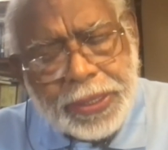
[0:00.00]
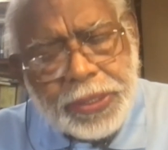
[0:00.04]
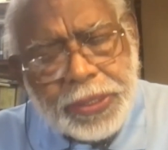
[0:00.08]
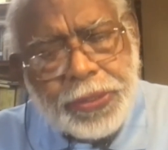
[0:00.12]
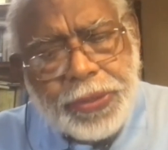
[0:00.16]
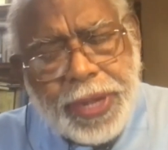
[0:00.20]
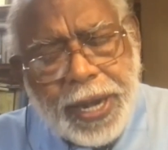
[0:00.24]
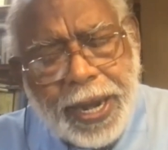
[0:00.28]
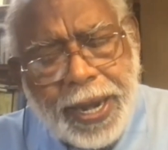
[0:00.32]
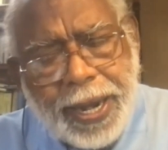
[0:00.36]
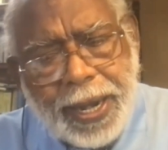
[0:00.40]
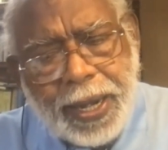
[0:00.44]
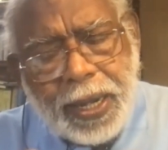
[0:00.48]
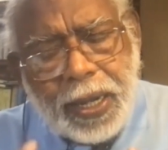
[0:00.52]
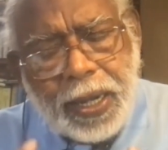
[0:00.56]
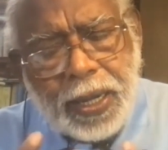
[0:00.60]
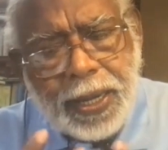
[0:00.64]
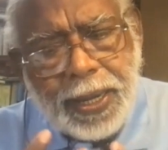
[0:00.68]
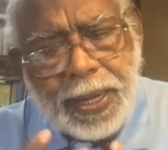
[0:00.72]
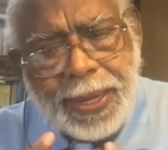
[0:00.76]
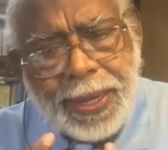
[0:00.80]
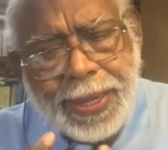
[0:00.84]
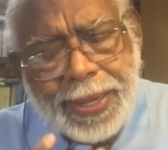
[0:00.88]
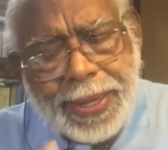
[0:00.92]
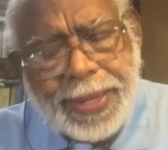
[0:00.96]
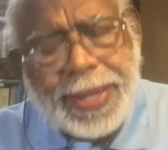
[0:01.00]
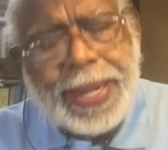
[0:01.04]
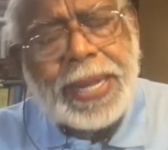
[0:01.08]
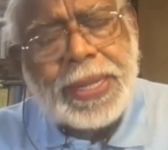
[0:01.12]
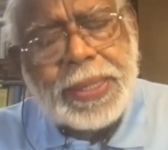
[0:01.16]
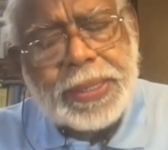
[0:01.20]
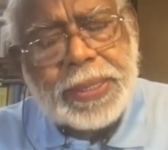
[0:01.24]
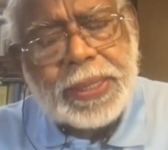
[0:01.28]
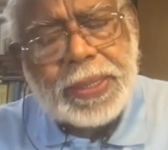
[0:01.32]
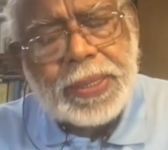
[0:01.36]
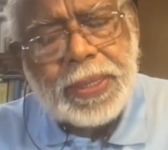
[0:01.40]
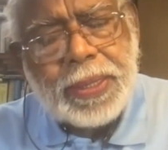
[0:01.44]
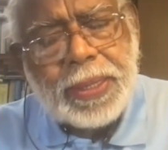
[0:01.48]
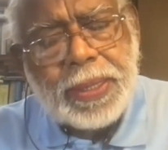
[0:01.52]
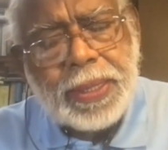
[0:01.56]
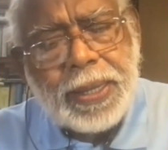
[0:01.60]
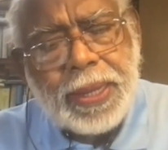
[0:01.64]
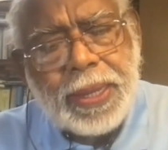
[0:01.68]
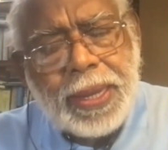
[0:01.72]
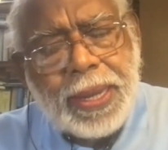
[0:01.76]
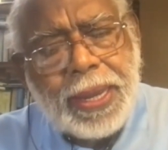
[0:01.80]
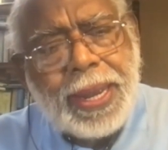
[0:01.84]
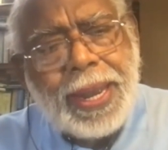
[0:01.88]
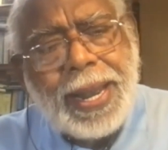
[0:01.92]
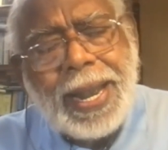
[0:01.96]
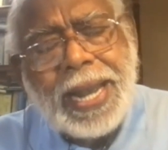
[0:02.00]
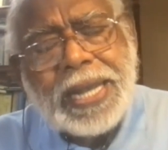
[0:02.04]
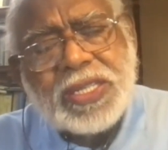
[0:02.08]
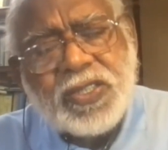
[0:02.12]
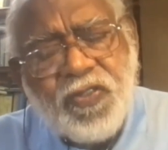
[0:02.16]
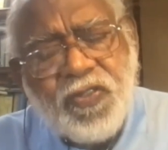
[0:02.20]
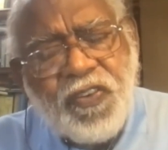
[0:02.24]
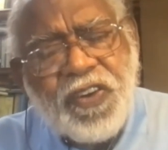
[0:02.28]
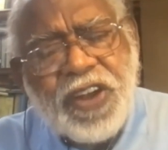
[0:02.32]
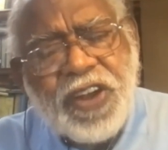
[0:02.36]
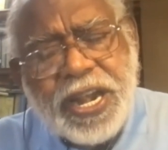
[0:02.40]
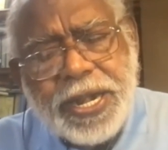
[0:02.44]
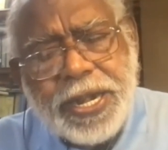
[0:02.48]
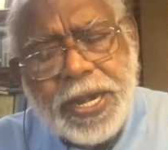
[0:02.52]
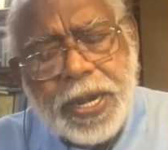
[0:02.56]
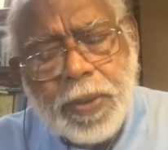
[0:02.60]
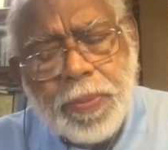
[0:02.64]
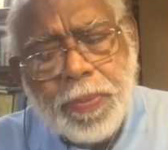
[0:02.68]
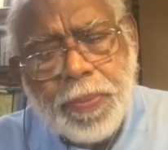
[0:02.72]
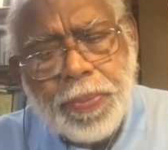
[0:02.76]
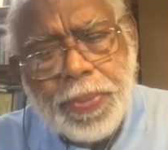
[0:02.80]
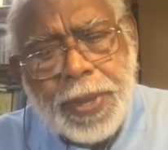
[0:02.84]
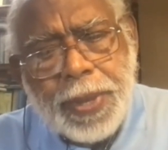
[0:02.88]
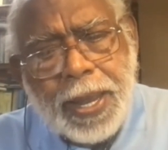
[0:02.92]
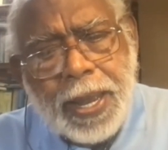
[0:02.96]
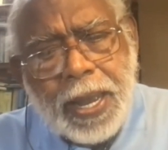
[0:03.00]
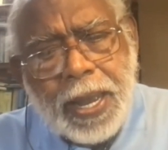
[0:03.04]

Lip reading: Today, death has freed him.